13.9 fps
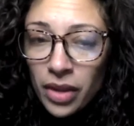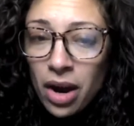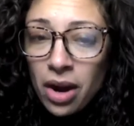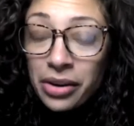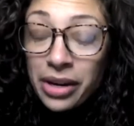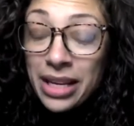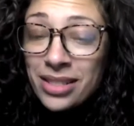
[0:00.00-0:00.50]

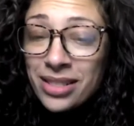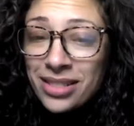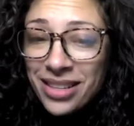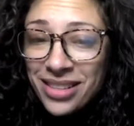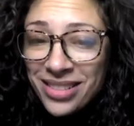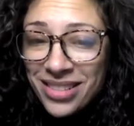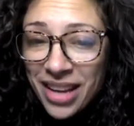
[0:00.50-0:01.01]
Our
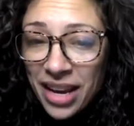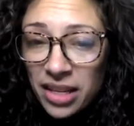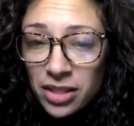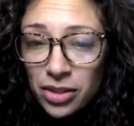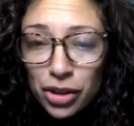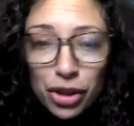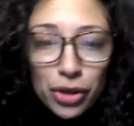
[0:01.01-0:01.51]
instincts say
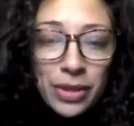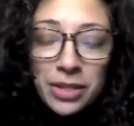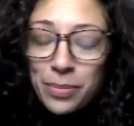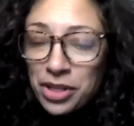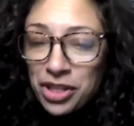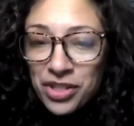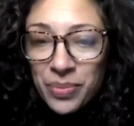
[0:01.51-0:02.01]
to do as
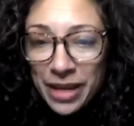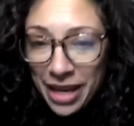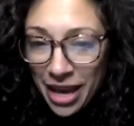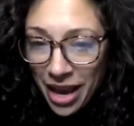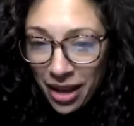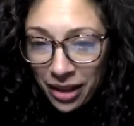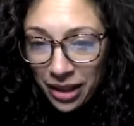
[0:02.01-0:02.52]
much as we
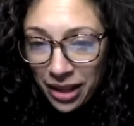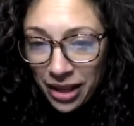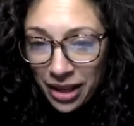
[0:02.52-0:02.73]
can,